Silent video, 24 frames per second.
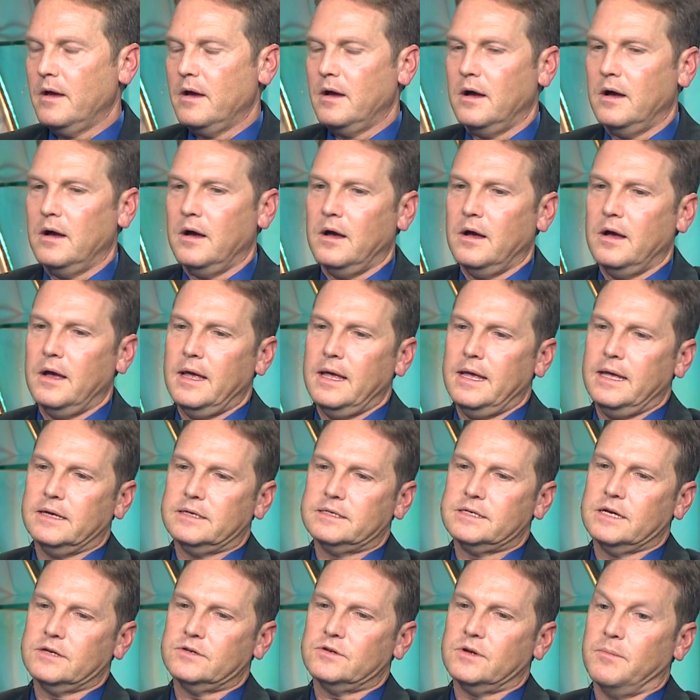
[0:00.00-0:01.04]
Uh, et
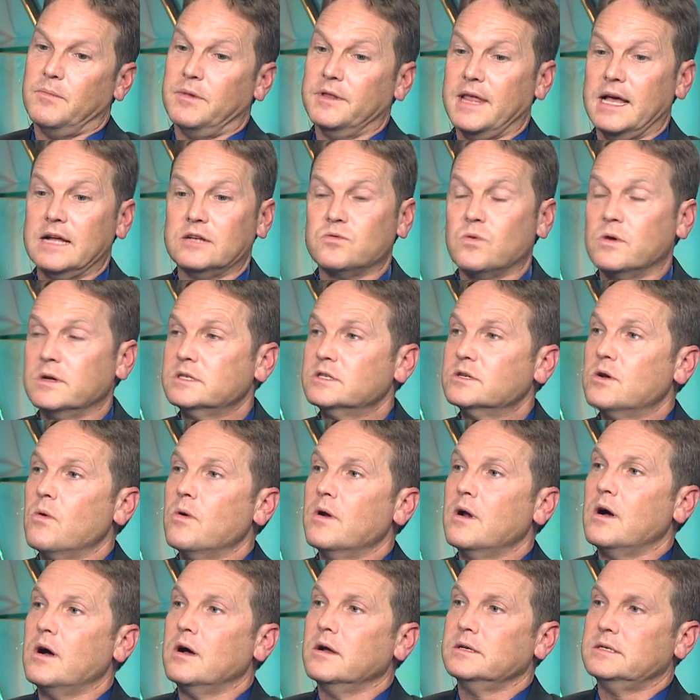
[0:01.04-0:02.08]
cetera. But that's what's
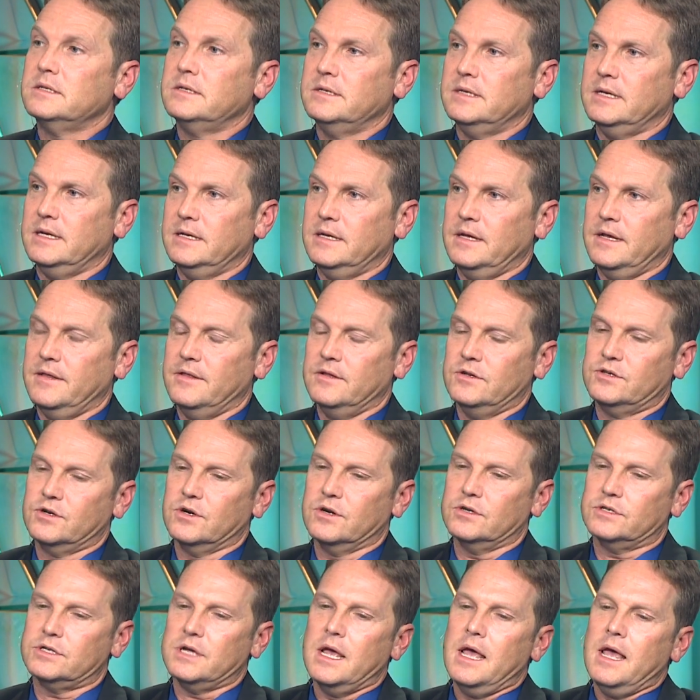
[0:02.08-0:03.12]
going on in, in the
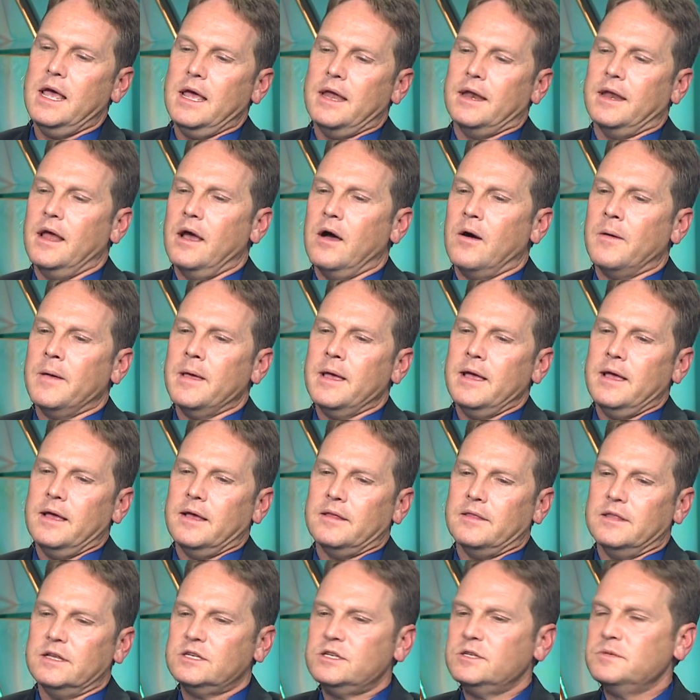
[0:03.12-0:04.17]
church. Now,
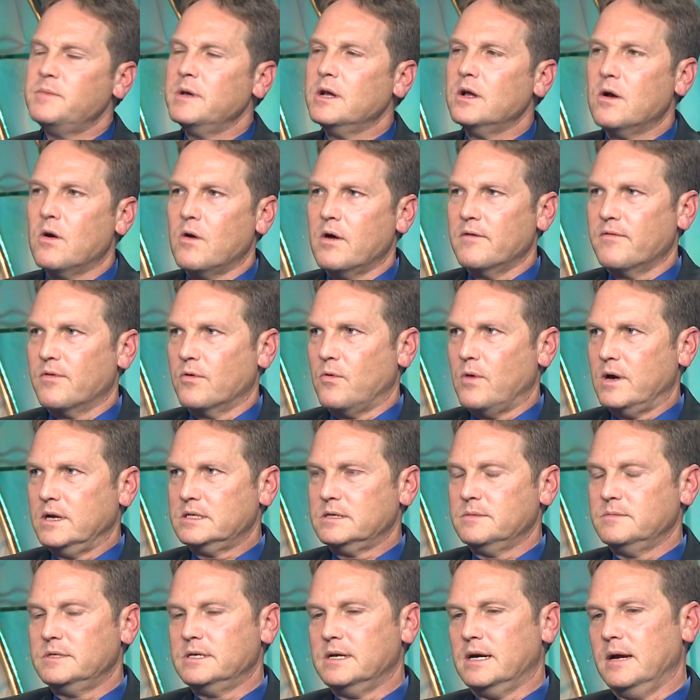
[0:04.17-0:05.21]
this has been going on for quite
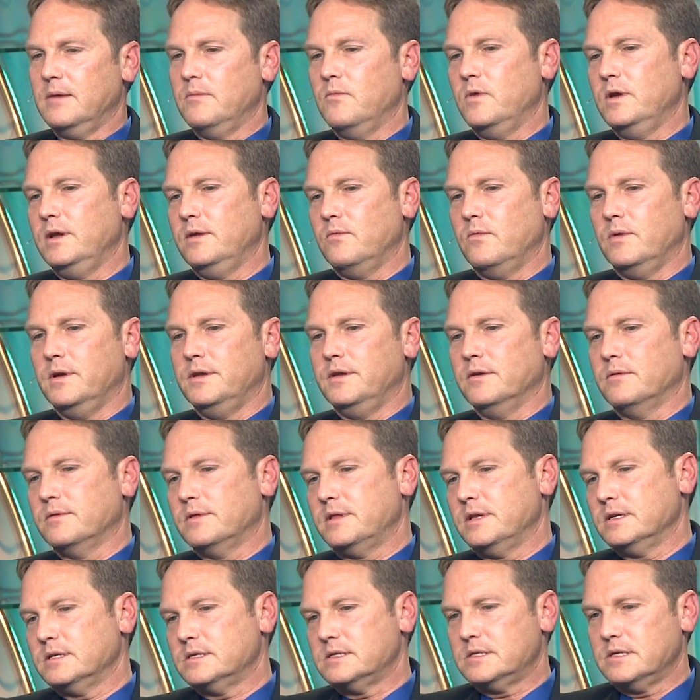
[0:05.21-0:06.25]
some time. We we deal with
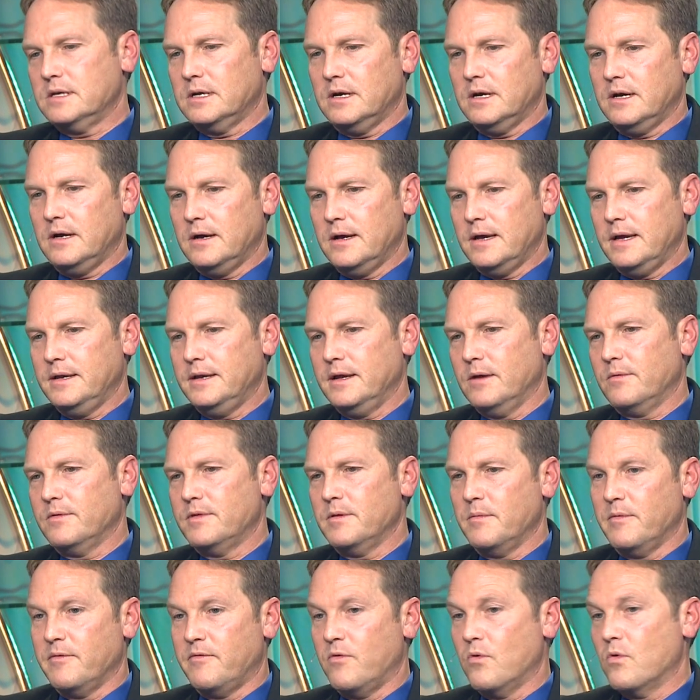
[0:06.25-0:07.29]
this uh, and dealt with
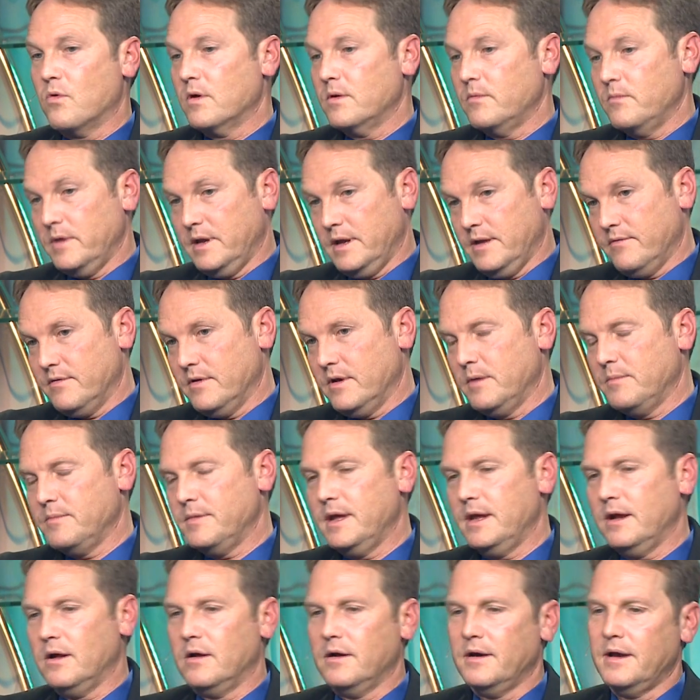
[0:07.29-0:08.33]
it before, and we give an
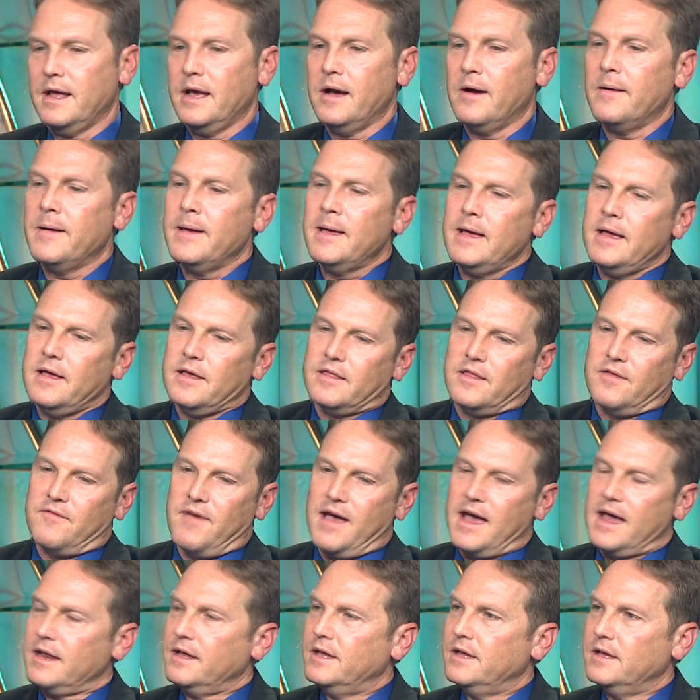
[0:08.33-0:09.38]
update on it now. The
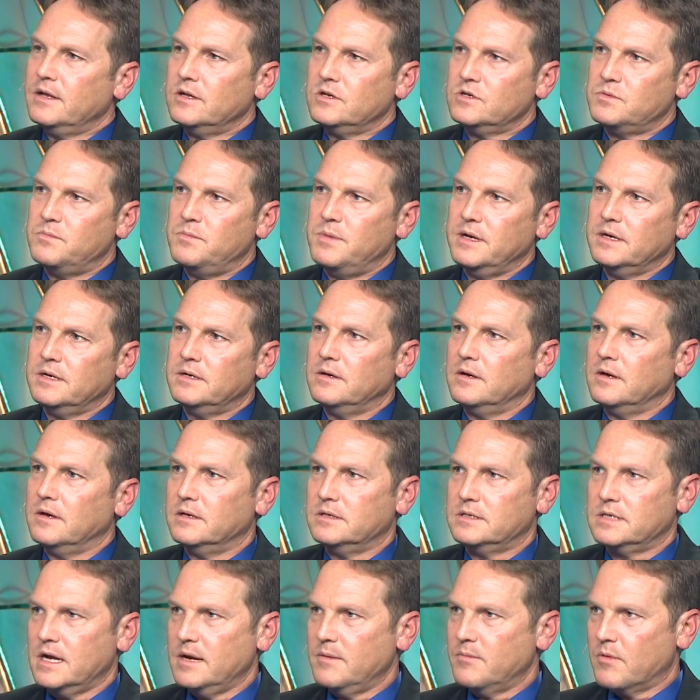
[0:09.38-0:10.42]
Vatican is a big uh,
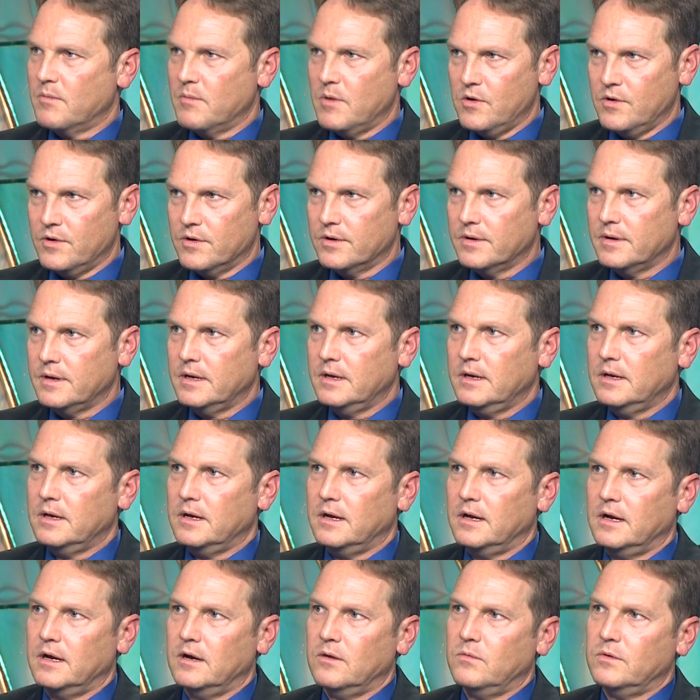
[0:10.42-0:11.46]
time promoter
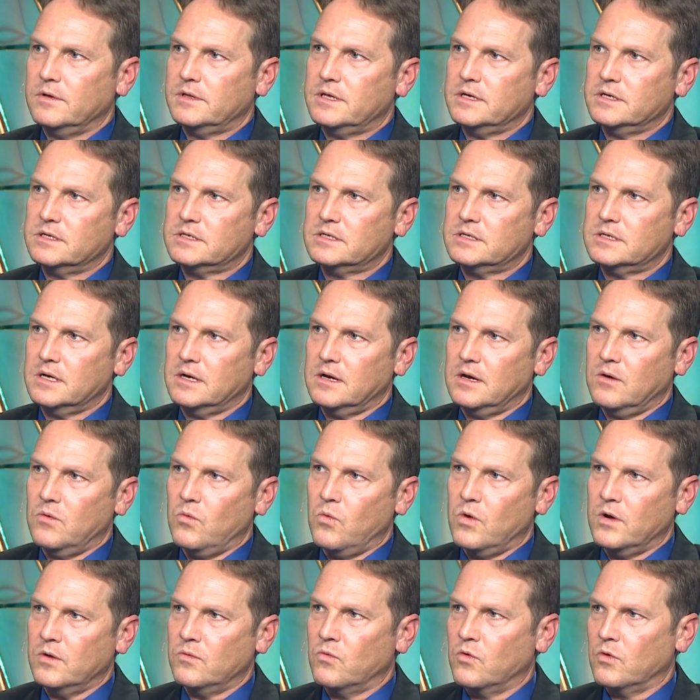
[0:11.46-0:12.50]
uh, with this uh,
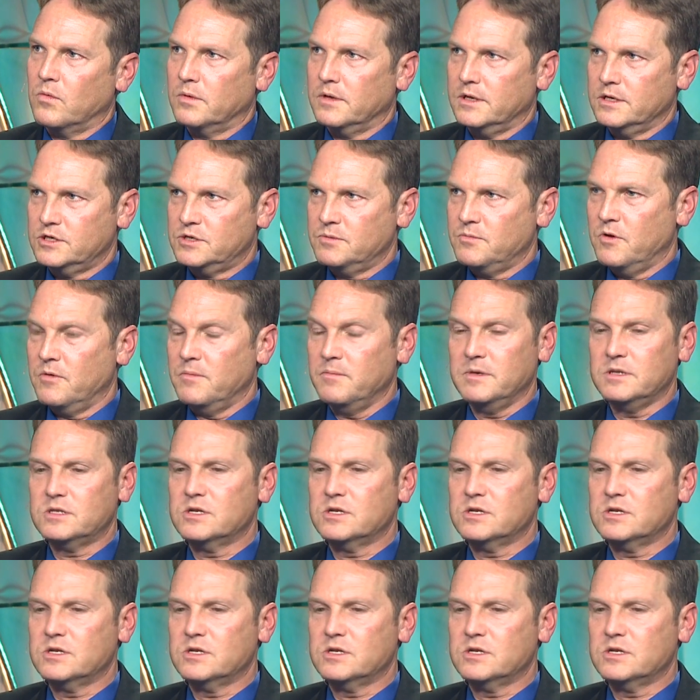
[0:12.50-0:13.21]
one world religion movement.